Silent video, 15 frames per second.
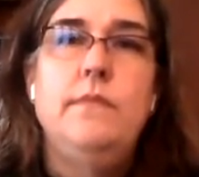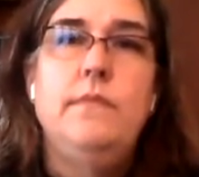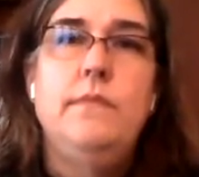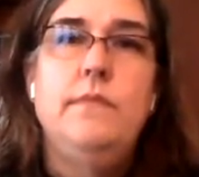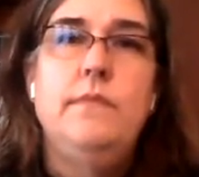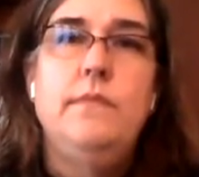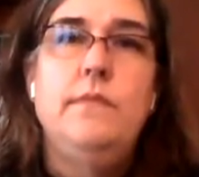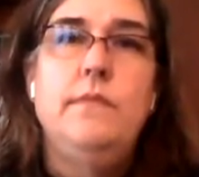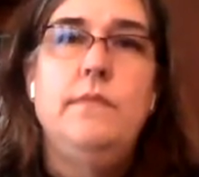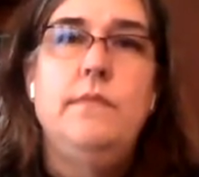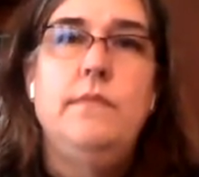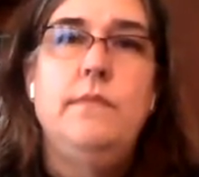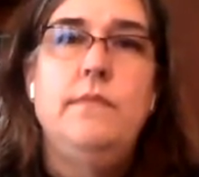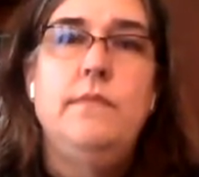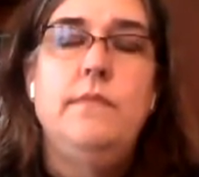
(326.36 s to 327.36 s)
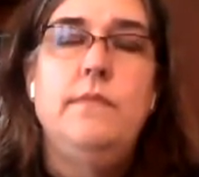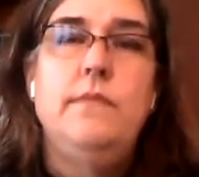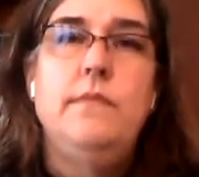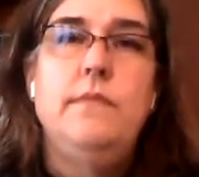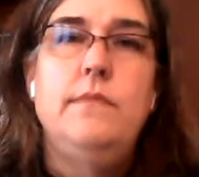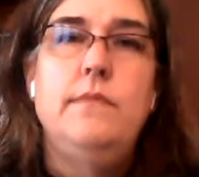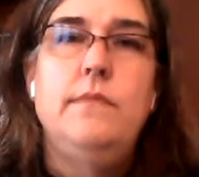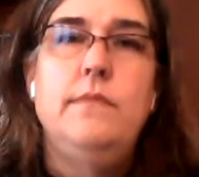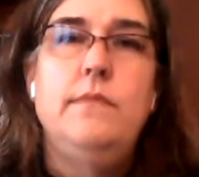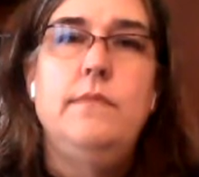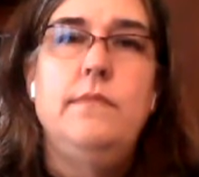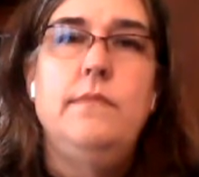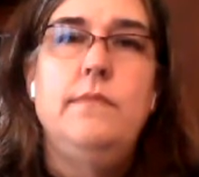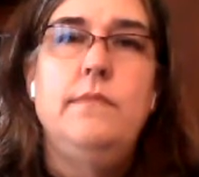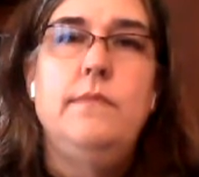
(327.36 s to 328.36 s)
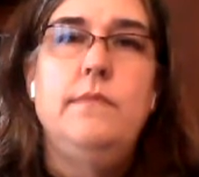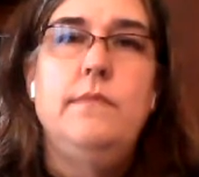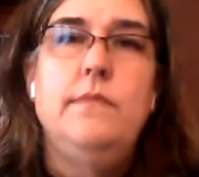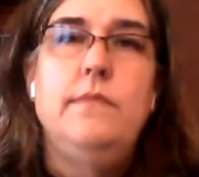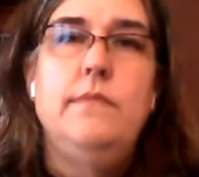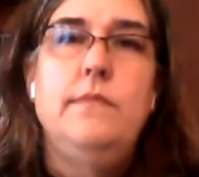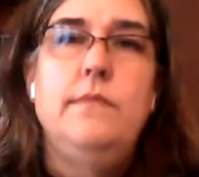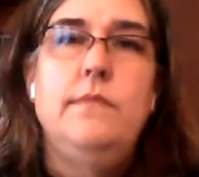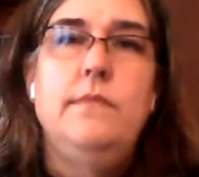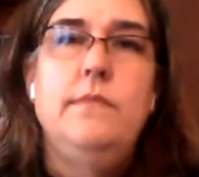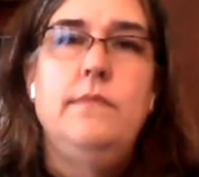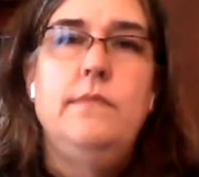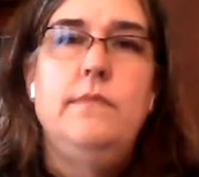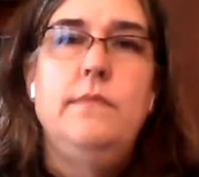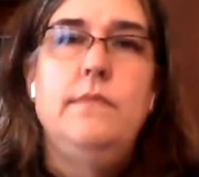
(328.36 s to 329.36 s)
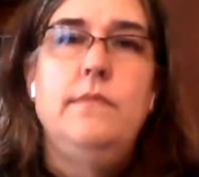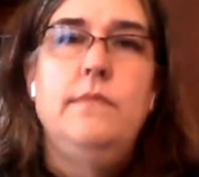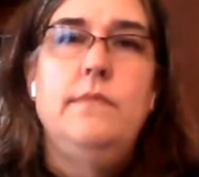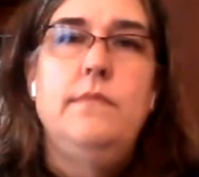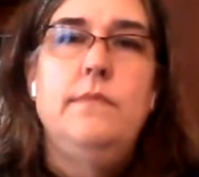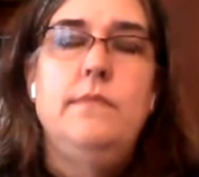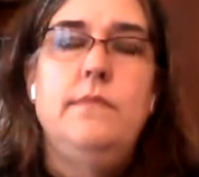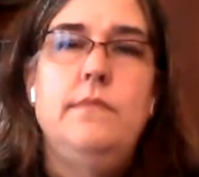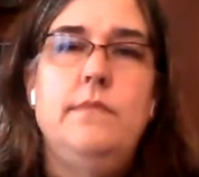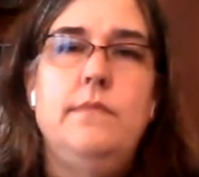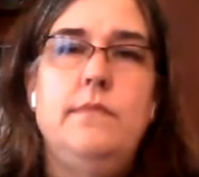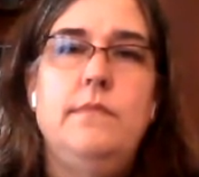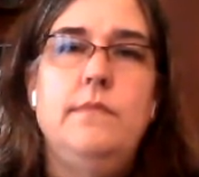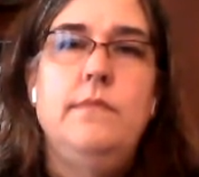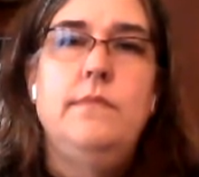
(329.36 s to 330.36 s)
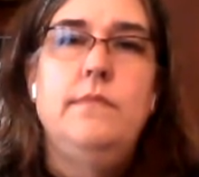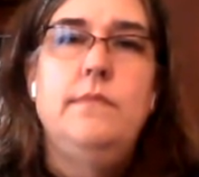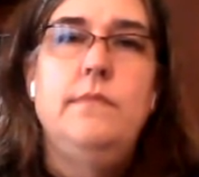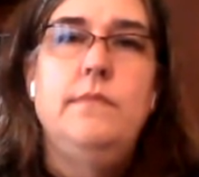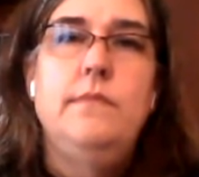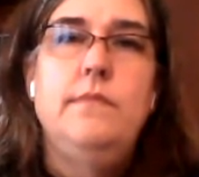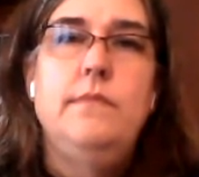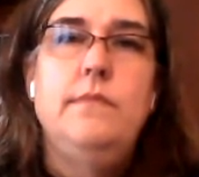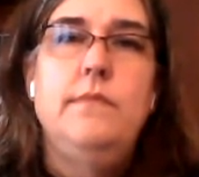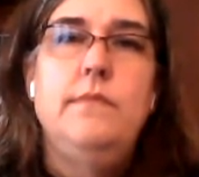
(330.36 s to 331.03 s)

[no speech]